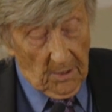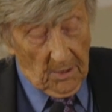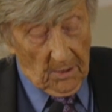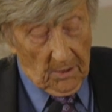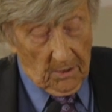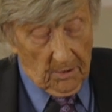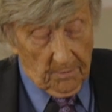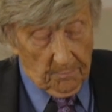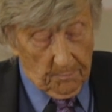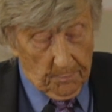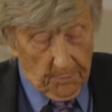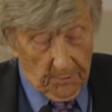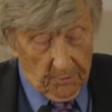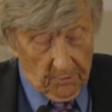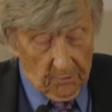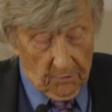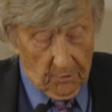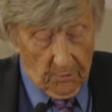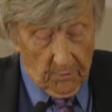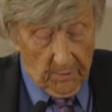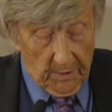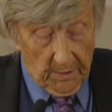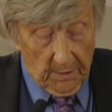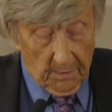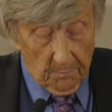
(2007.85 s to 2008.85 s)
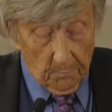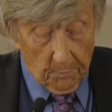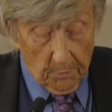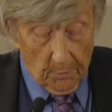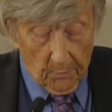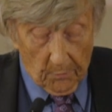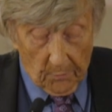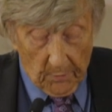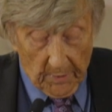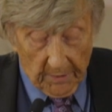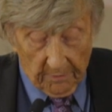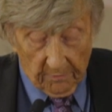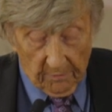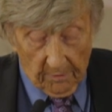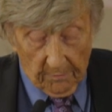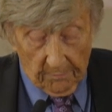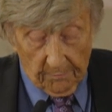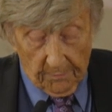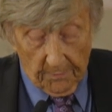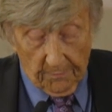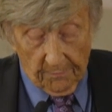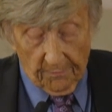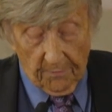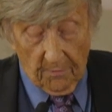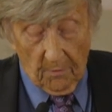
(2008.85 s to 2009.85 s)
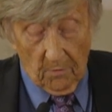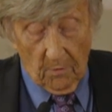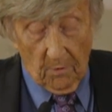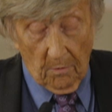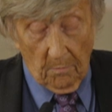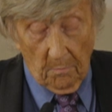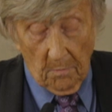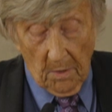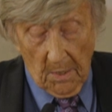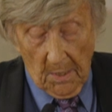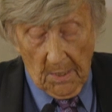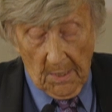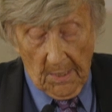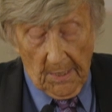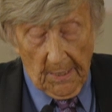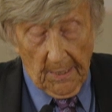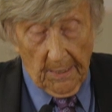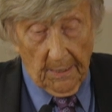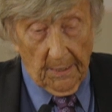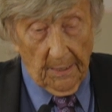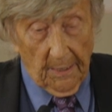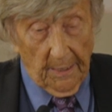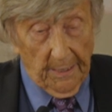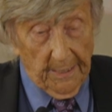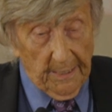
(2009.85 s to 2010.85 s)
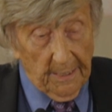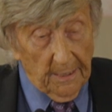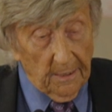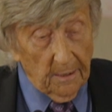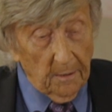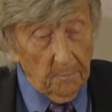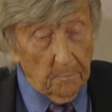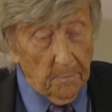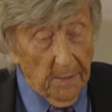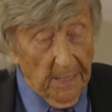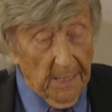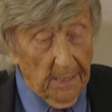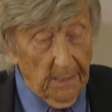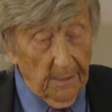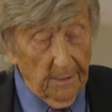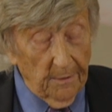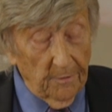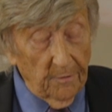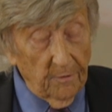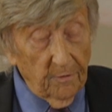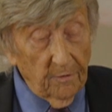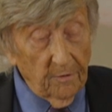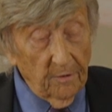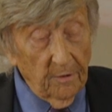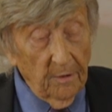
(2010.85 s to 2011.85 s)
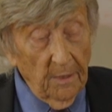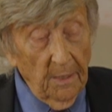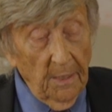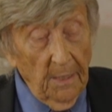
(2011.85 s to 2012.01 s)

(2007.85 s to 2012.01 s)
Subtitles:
on pursuing progressive reform and legal balance